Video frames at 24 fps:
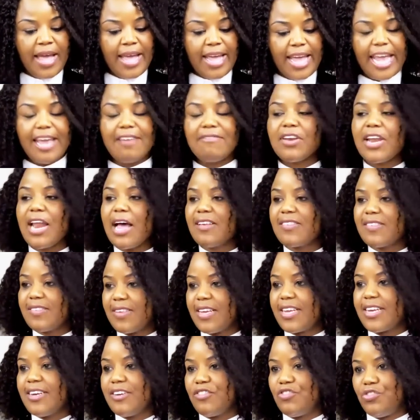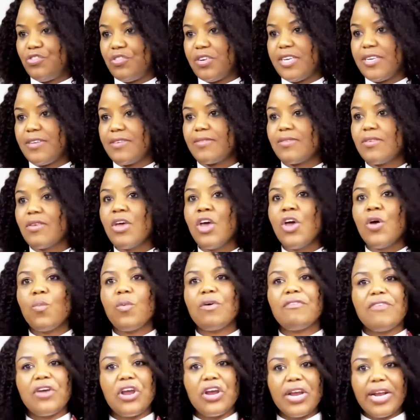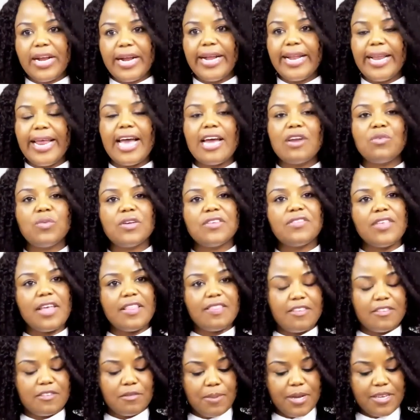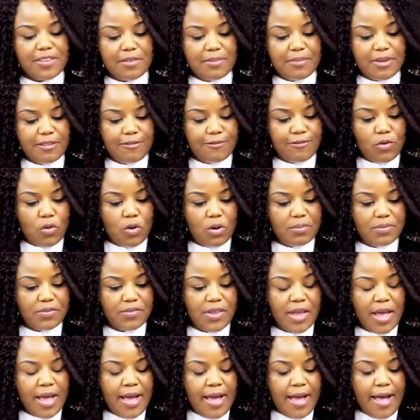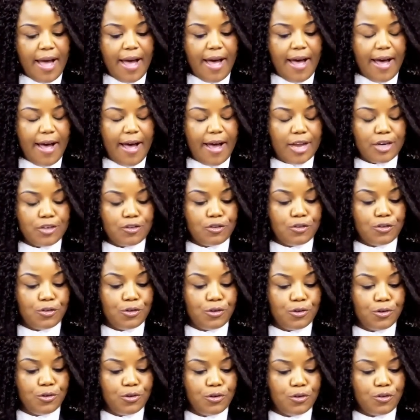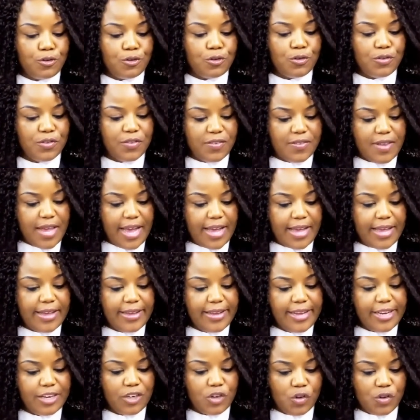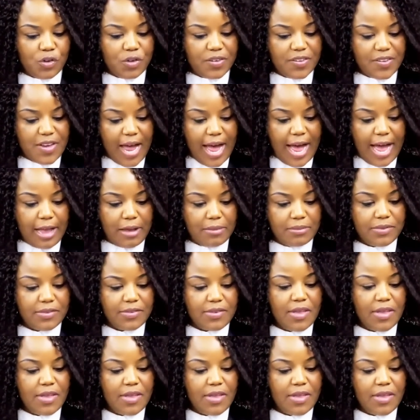Even our signatories were very clear, and we sent the specimen forms to ZEC in good time.